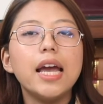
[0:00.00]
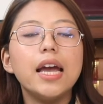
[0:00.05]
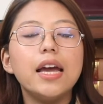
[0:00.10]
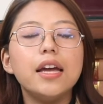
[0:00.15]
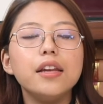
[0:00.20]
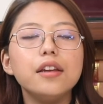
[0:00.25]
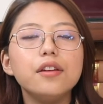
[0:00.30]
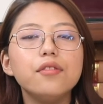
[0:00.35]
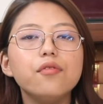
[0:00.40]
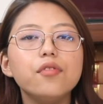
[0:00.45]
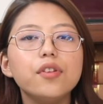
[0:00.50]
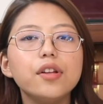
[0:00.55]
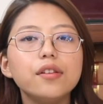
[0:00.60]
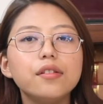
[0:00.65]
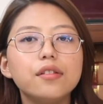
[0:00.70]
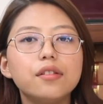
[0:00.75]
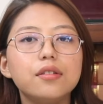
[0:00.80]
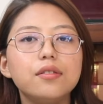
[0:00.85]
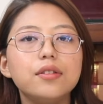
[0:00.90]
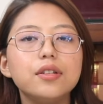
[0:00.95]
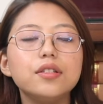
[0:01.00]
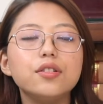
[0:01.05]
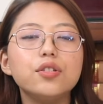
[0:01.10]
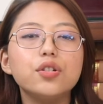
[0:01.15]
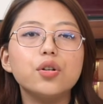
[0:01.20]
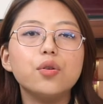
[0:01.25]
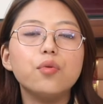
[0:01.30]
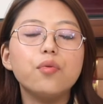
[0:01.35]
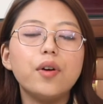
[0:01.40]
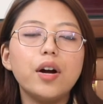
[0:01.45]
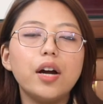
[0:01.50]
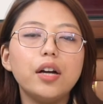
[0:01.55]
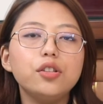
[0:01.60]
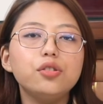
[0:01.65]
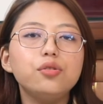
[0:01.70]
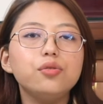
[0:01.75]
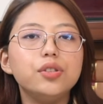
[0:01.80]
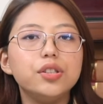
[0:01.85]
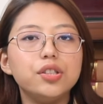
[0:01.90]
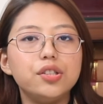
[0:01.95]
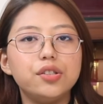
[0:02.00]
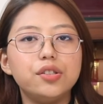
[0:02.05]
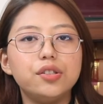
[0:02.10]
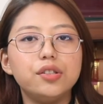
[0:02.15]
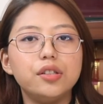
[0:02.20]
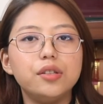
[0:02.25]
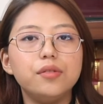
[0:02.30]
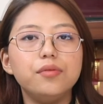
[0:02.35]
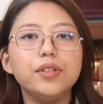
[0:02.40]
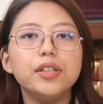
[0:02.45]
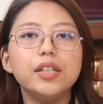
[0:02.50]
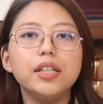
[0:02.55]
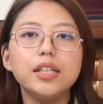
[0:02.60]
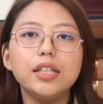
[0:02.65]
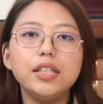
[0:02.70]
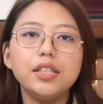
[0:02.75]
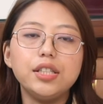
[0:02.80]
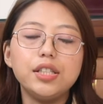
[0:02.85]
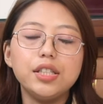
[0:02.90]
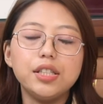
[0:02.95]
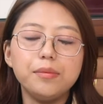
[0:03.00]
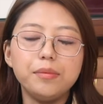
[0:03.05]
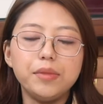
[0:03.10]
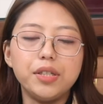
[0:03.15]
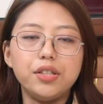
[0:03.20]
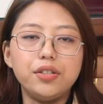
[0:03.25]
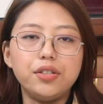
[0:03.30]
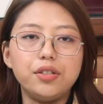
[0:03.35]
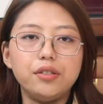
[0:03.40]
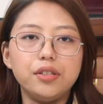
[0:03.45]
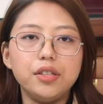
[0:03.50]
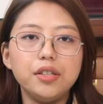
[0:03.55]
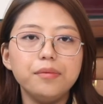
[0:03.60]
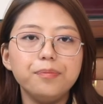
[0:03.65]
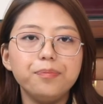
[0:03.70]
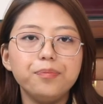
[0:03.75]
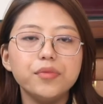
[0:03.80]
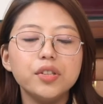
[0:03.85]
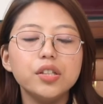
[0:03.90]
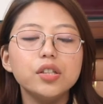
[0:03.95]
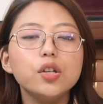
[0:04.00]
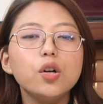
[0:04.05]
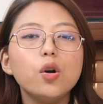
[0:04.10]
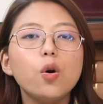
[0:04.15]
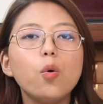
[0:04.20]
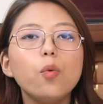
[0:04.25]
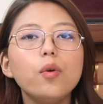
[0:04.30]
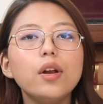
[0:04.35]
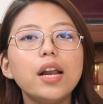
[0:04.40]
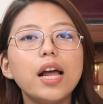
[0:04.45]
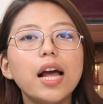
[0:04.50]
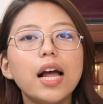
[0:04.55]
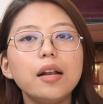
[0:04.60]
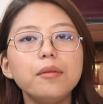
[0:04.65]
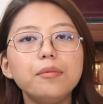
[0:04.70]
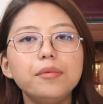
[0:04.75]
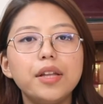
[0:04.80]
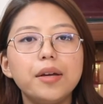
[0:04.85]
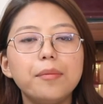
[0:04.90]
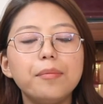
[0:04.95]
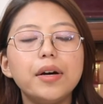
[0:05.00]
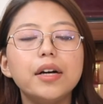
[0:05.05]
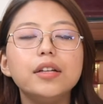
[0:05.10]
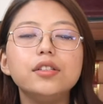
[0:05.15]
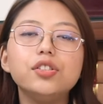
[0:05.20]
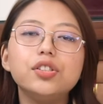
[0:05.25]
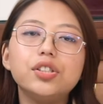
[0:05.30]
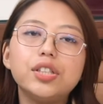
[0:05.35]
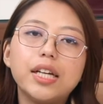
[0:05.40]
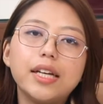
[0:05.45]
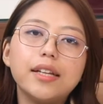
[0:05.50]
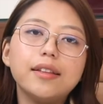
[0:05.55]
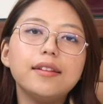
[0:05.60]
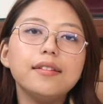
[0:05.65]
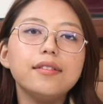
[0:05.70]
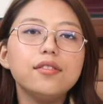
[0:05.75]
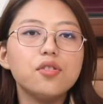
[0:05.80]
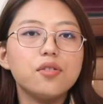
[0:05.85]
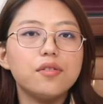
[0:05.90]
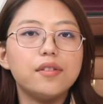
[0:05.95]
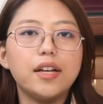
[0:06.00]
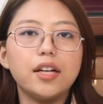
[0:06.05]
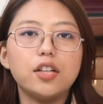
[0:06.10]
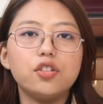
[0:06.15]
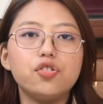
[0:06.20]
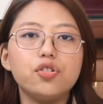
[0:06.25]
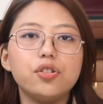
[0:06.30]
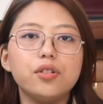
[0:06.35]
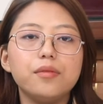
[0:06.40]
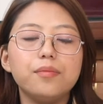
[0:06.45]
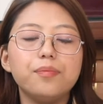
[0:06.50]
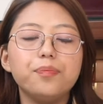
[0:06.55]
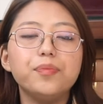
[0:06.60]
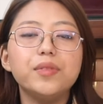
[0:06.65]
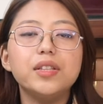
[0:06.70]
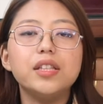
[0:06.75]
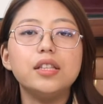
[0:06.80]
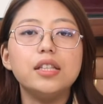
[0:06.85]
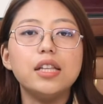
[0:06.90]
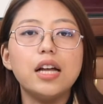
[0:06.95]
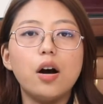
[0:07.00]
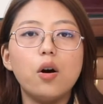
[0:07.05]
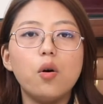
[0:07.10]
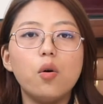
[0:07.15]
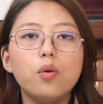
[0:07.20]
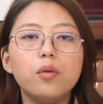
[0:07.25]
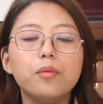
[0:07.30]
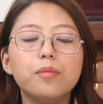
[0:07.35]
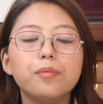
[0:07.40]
an investor is required to register with an intermediary who will help them undertake this transaction. Now,